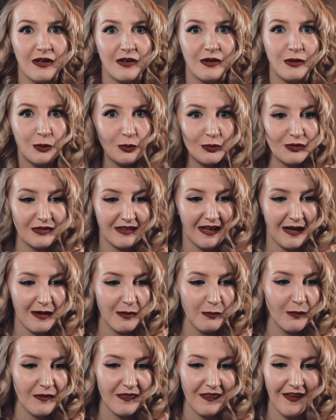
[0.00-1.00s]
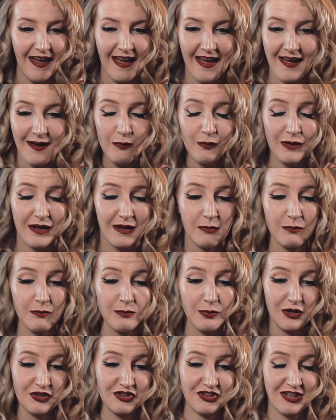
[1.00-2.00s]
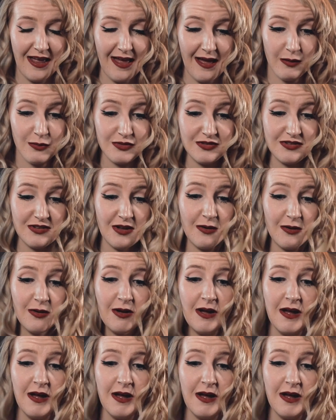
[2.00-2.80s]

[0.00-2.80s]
cooled down with the hair, we can brush it out. So